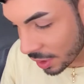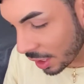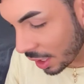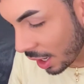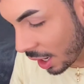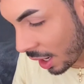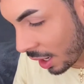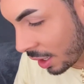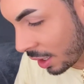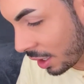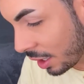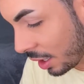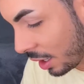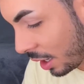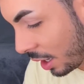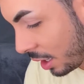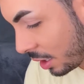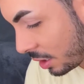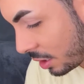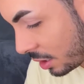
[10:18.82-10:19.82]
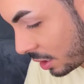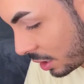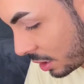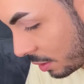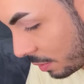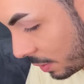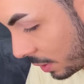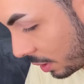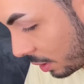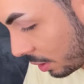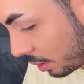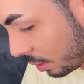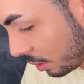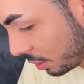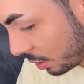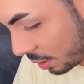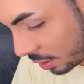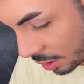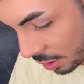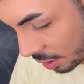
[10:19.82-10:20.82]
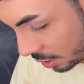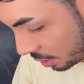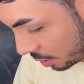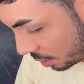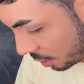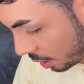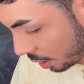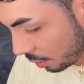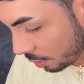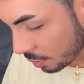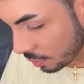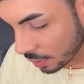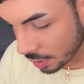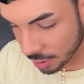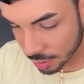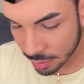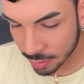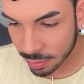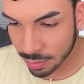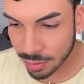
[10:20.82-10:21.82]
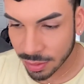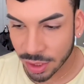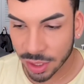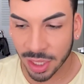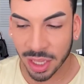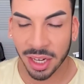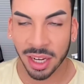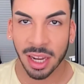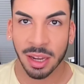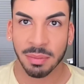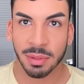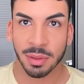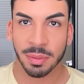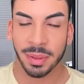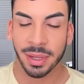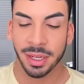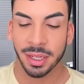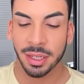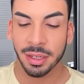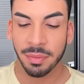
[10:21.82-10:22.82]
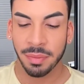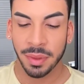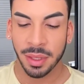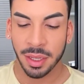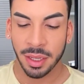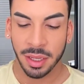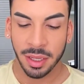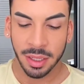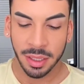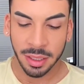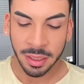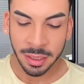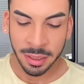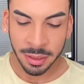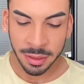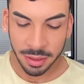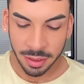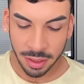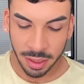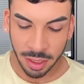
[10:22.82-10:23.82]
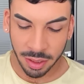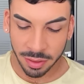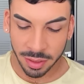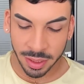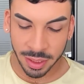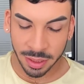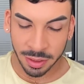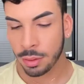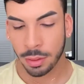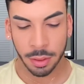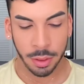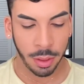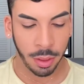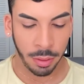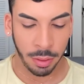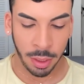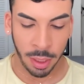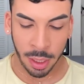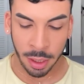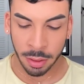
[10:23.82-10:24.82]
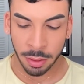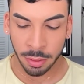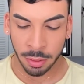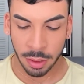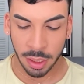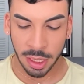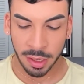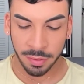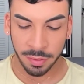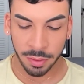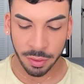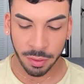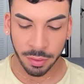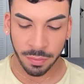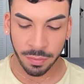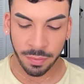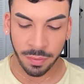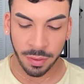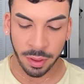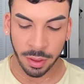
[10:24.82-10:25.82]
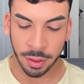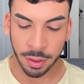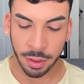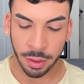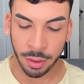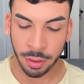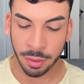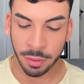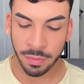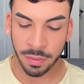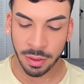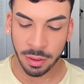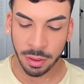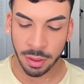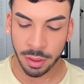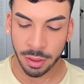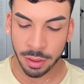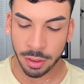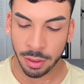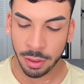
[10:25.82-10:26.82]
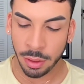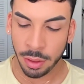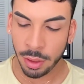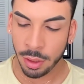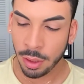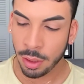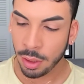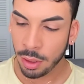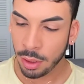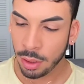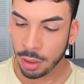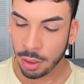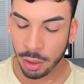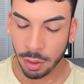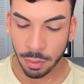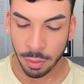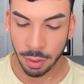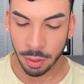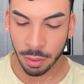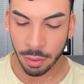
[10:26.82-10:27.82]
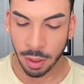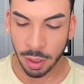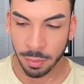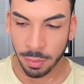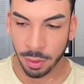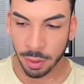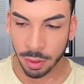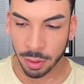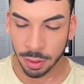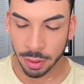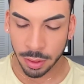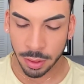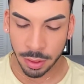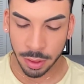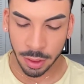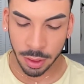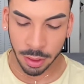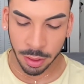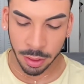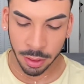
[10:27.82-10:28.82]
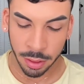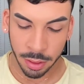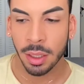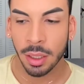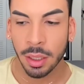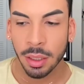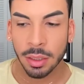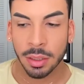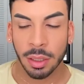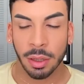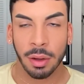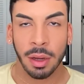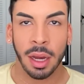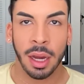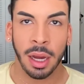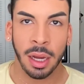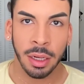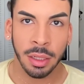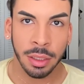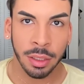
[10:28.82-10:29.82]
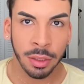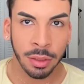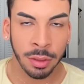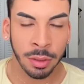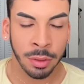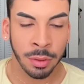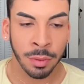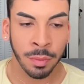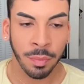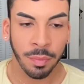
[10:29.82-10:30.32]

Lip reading: and it disappeared. Oh, it's right here. Just kidding, I'm just blind. Alrighty, so now after finishing your foundation, you want to grab your concealer. So I do